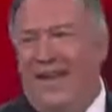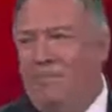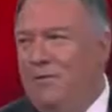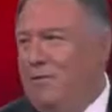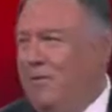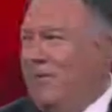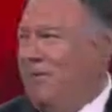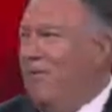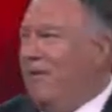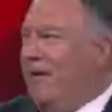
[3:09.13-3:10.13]
It blew
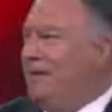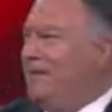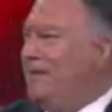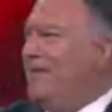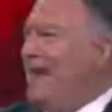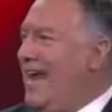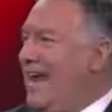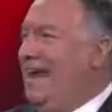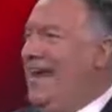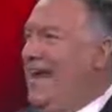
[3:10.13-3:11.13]
up the basement
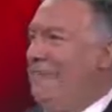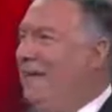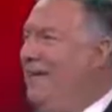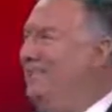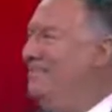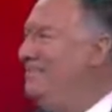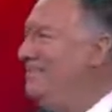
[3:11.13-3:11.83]
and the campaign.